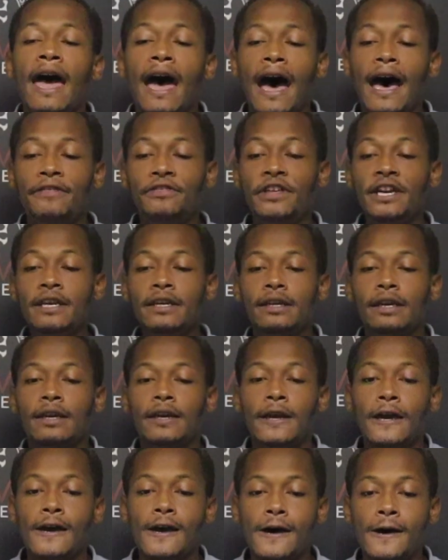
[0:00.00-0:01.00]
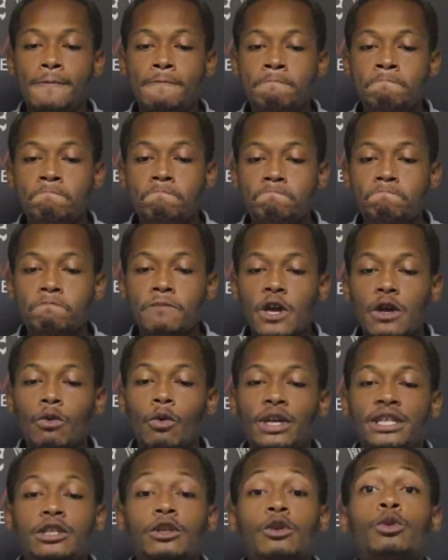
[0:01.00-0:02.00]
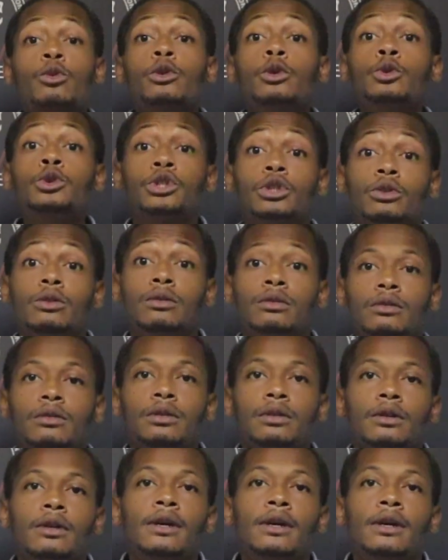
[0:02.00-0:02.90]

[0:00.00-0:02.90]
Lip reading: I think what's crucial